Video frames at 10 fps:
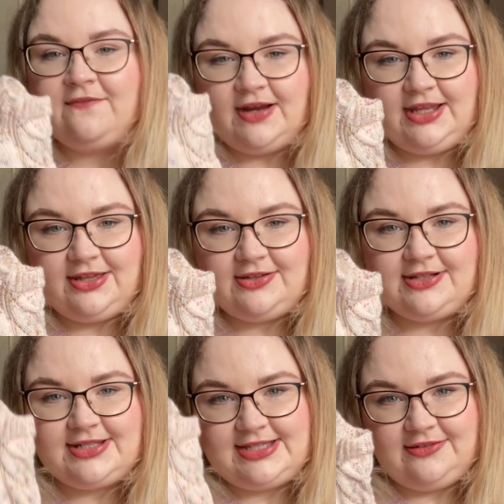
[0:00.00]
Very cute,
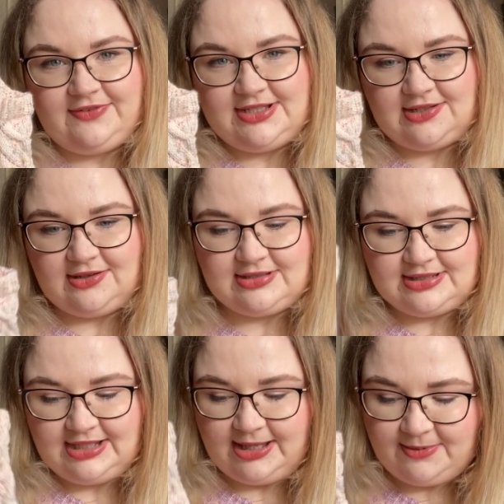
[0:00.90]
silvery
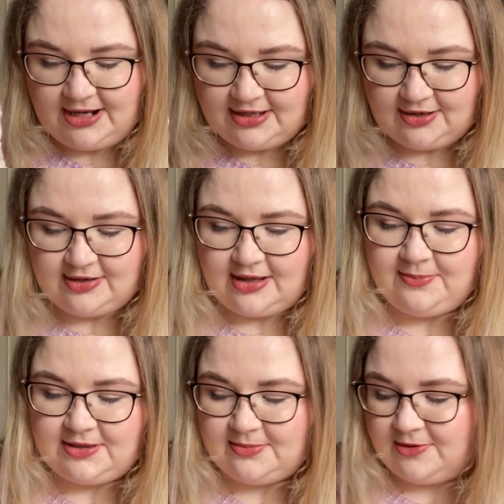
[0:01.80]
socks. Keep an eye out. I'll
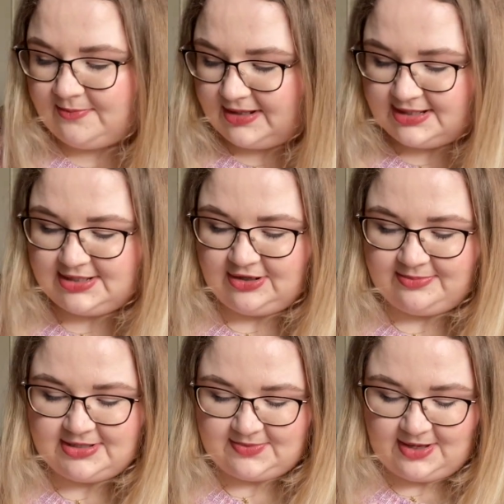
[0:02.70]
put them on my
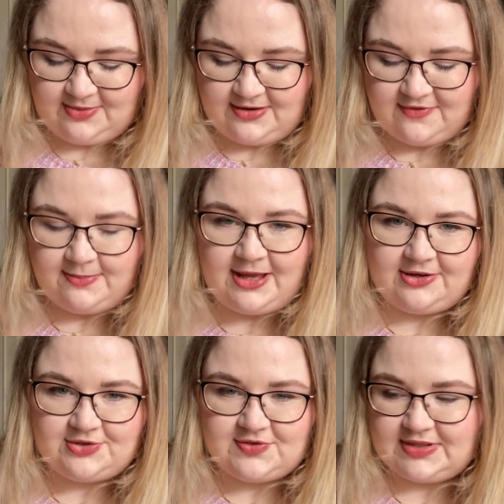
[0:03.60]
Instagram as well whenever the
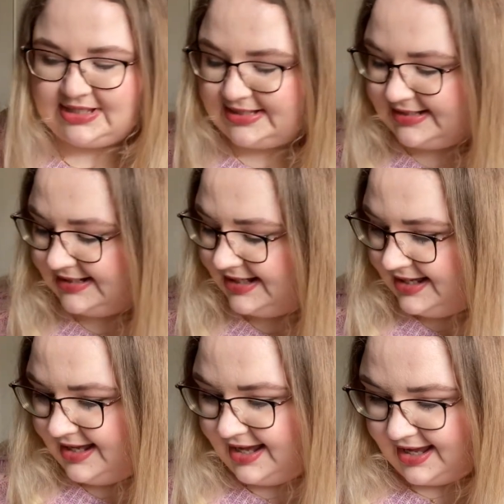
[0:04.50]
pattern's released.
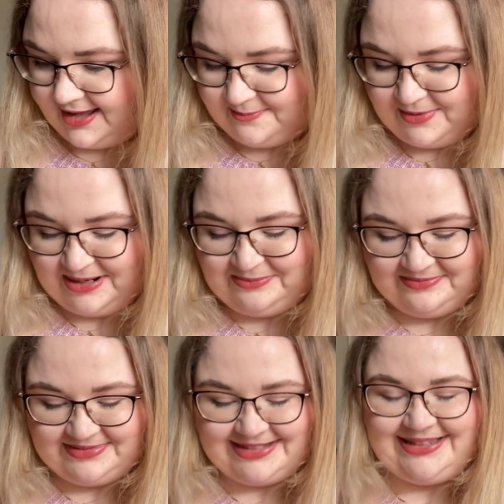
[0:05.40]
Um, but I'm
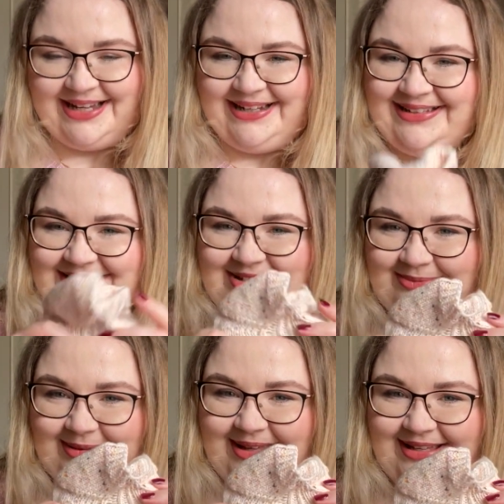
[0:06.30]
delighted to
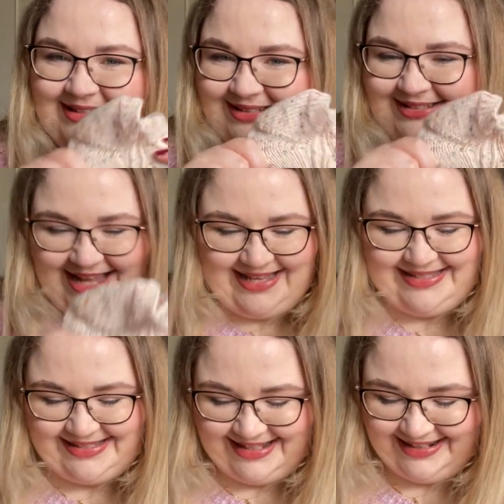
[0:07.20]
be
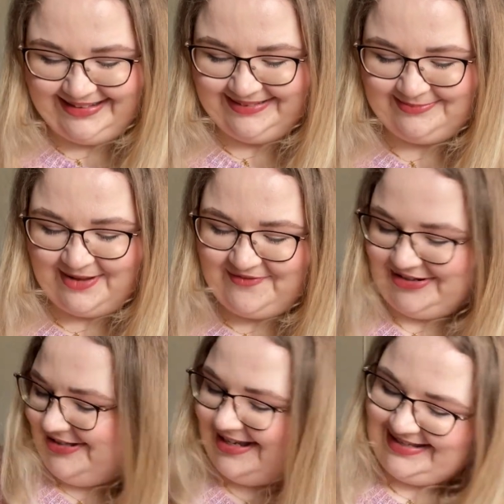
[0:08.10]
test knitting, my
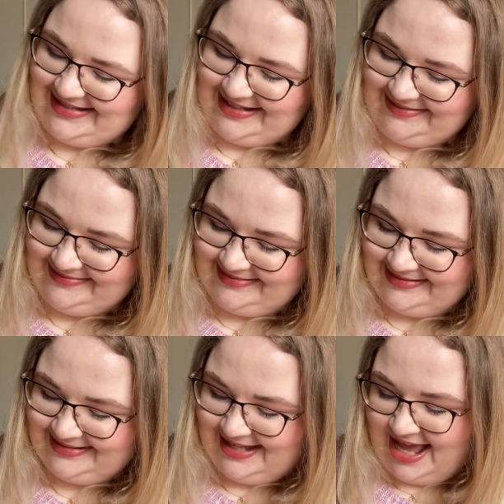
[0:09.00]
first test knit.
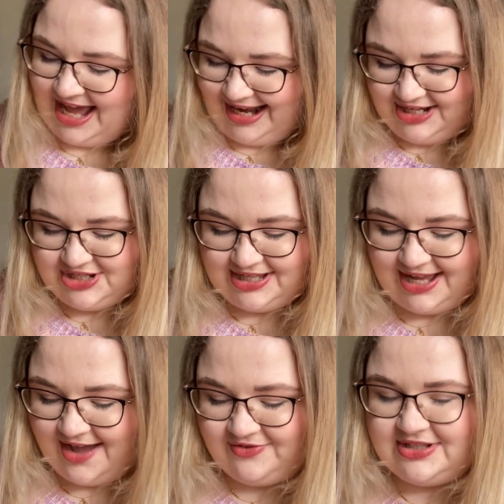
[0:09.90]
And actually I
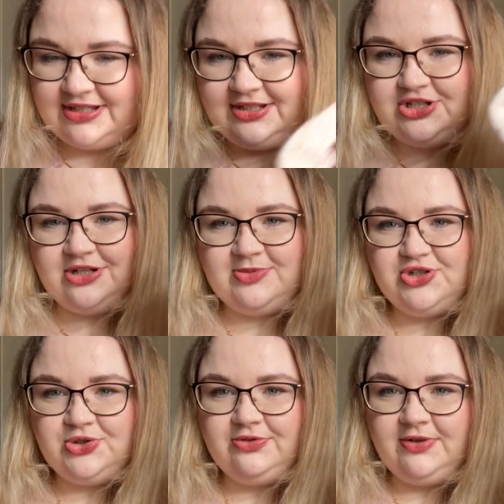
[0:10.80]
haven't done a German
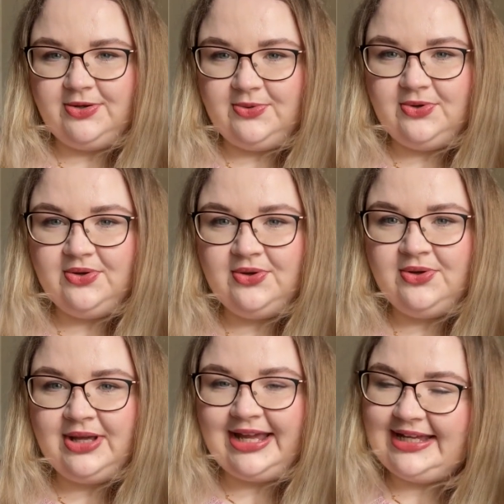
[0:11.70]
short row
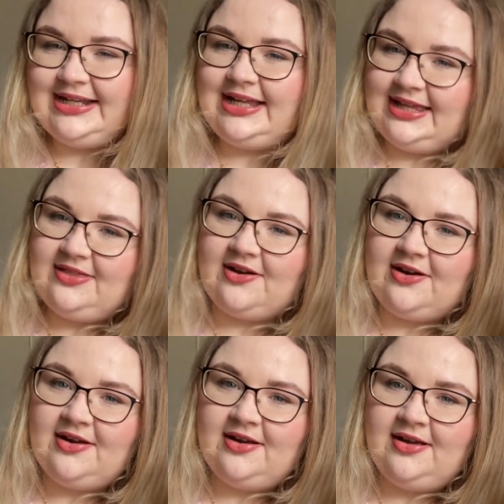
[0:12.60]
heel either.
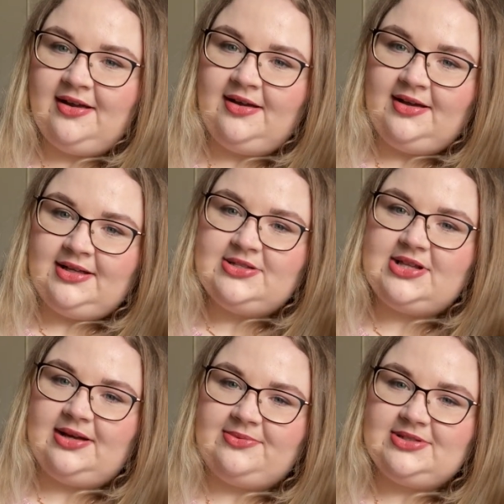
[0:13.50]
So
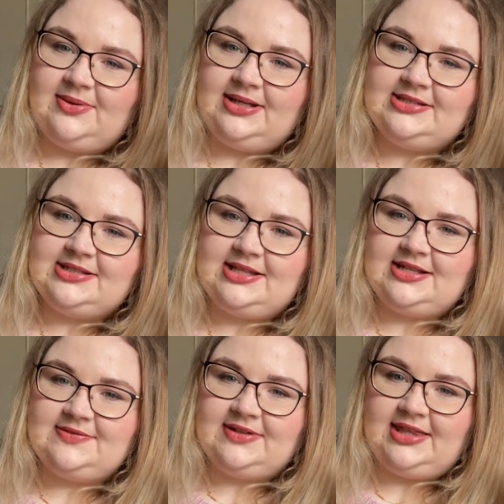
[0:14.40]
that was quite
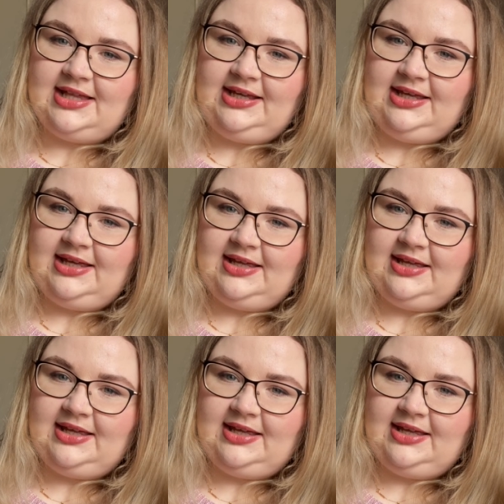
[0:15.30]
successful, I think.